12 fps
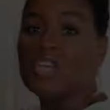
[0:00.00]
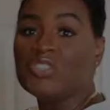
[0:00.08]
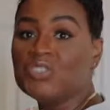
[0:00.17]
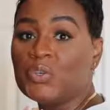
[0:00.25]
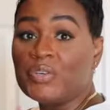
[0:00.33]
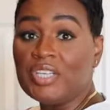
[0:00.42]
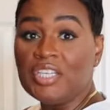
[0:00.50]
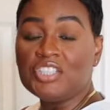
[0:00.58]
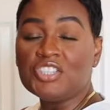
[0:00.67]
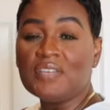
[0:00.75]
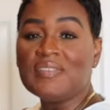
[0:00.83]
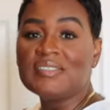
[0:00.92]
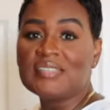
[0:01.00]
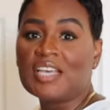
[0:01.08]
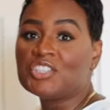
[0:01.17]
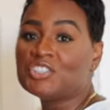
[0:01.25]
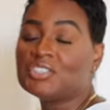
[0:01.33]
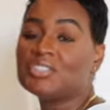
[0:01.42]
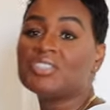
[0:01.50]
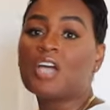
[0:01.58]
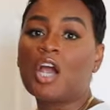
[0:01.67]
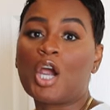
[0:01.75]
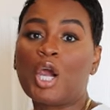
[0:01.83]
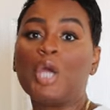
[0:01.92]
so each of the sections
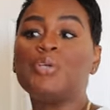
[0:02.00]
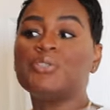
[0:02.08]
are